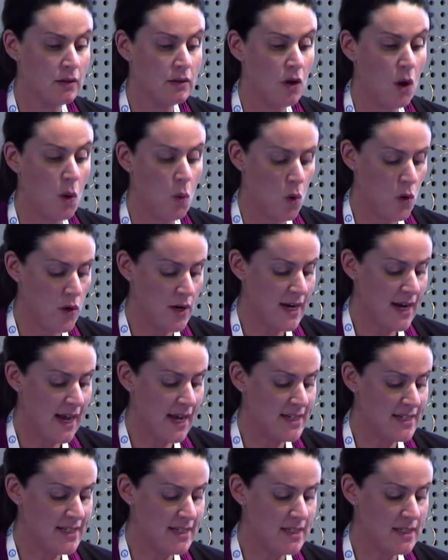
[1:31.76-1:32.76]

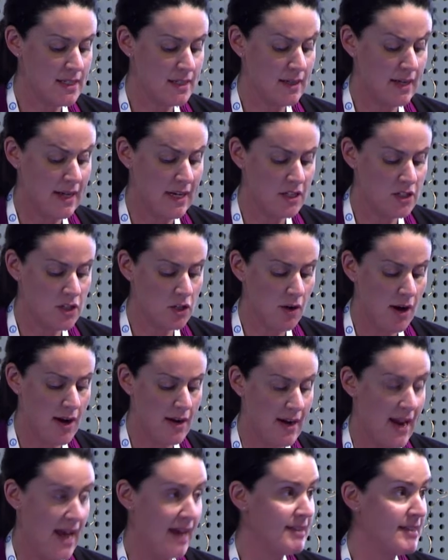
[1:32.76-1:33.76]
Coordinated,
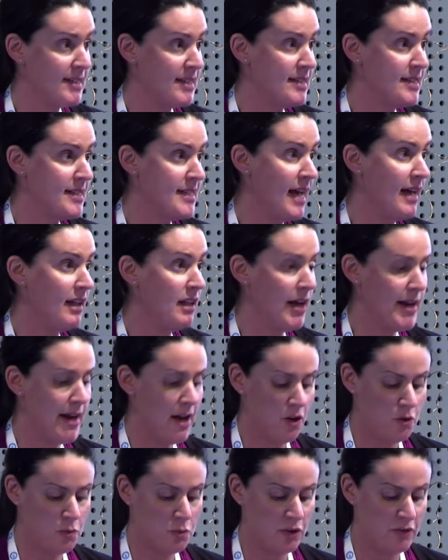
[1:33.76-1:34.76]
integrated access to allied
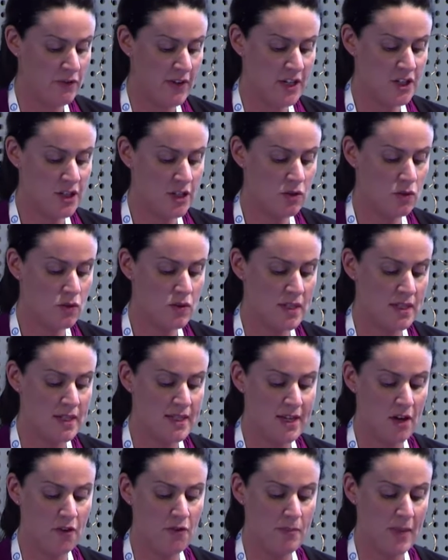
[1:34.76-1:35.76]
health professionals and
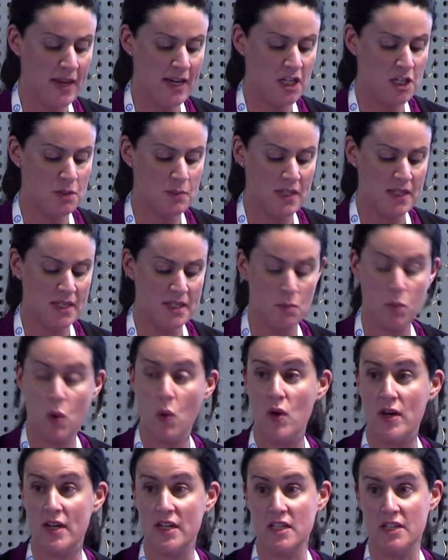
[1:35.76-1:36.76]
self-management
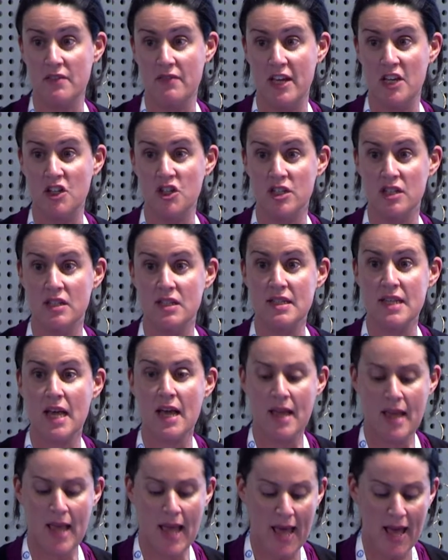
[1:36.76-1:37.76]
support interventions
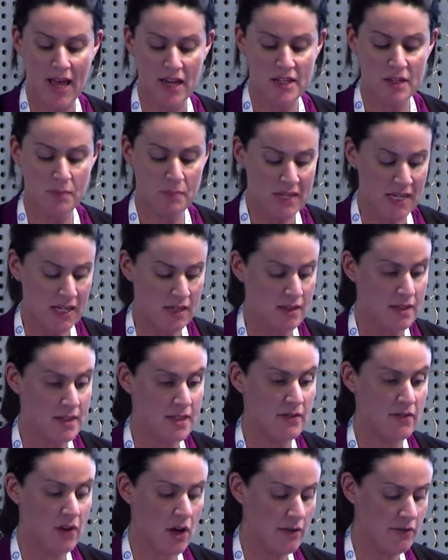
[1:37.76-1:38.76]
underpin
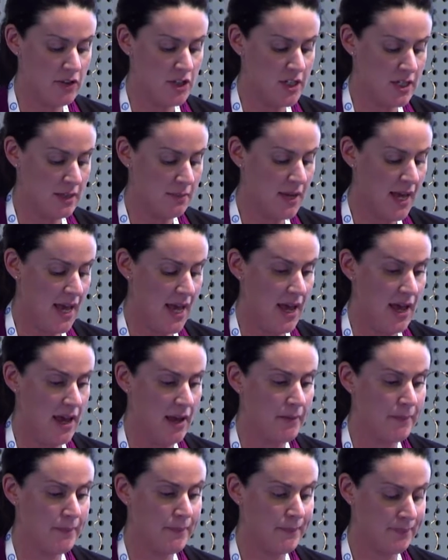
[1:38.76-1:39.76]
survivorship care.